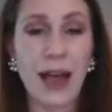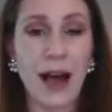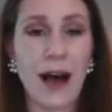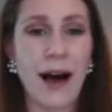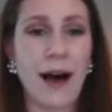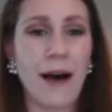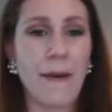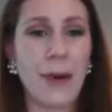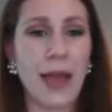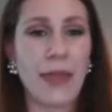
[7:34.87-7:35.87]

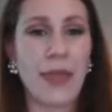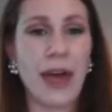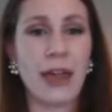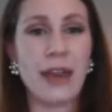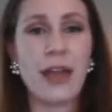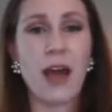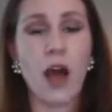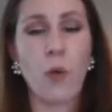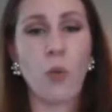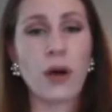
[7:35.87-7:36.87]
And then
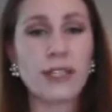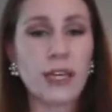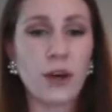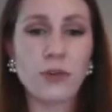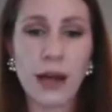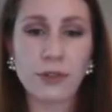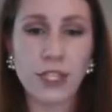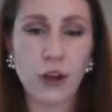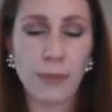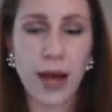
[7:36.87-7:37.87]
once it goes out
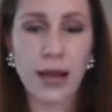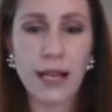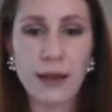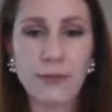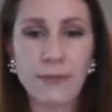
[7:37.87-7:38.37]
to your body,